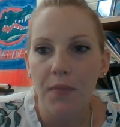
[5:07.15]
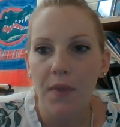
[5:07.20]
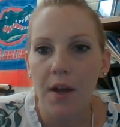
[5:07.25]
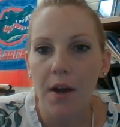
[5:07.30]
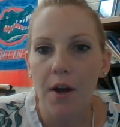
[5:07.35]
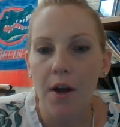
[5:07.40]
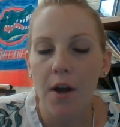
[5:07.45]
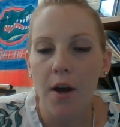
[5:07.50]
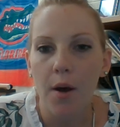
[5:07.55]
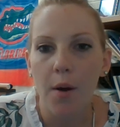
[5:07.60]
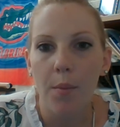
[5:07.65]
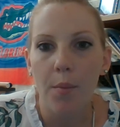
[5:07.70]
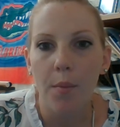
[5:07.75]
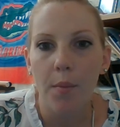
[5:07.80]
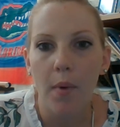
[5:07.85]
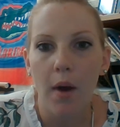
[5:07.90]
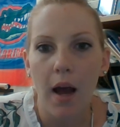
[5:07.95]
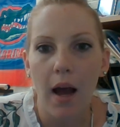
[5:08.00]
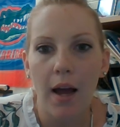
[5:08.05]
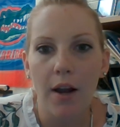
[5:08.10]

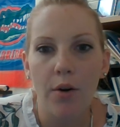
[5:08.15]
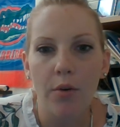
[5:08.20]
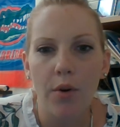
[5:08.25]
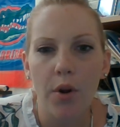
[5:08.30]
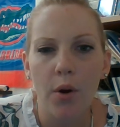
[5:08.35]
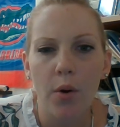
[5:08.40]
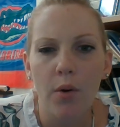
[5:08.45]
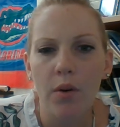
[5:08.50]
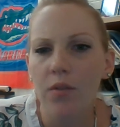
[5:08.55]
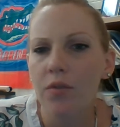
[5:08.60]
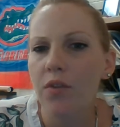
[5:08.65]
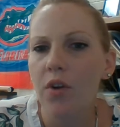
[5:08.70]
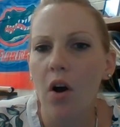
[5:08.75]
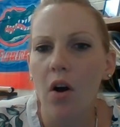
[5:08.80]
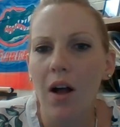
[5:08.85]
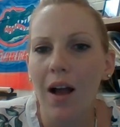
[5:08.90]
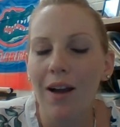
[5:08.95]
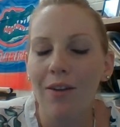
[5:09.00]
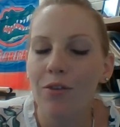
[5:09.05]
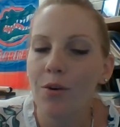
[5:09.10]
I don't know if y'all
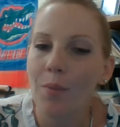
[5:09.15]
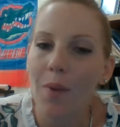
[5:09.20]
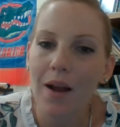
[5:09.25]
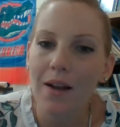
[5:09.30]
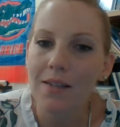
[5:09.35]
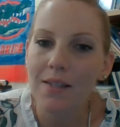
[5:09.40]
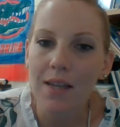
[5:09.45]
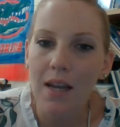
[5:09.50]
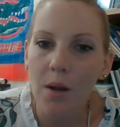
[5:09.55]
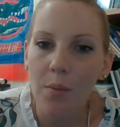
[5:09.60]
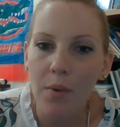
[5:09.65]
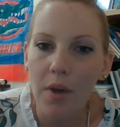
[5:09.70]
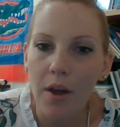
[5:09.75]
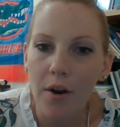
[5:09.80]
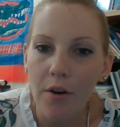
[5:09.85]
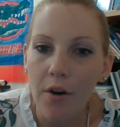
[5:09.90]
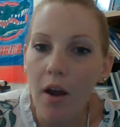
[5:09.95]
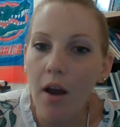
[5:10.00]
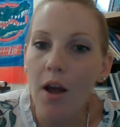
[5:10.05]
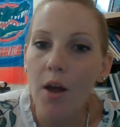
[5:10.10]
have Remind set up yet or
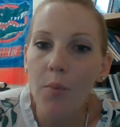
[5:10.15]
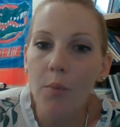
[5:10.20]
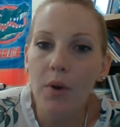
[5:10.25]
not,